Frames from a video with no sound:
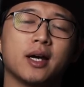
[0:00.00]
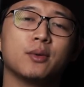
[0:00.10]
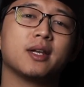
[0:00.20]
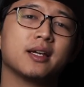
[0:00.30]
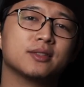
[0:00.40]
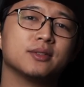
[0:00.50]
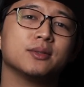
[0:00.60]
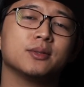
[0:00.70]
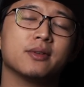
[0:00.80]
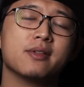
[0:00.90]
I would like
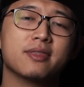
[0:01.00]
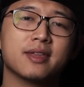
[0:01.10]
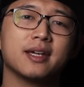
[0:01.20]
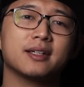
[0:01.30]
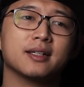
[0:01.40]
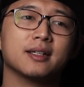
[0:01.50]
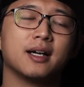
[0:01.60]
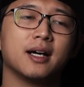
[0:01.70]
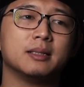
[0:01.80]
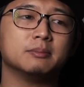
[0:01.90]
to thank
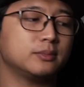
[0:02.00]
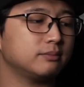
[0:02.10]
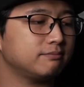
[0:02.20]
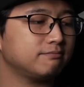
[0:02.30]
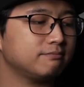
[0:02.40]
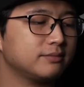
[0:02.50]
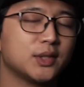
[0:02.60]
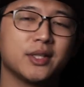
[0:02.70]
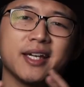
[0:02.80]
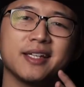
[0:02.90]

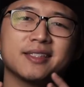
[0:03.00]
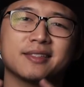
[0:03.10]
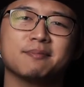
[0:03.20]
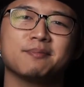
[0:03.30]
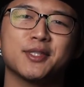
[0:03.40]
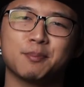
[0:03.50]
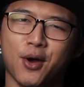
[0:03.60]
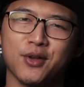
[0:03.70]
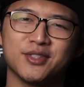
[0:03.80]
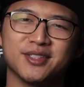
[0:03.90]
today's
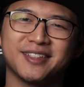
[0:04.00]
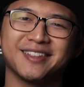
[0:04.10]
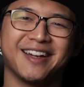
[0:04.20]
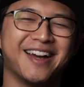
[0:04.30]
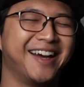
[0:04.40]
sponsor,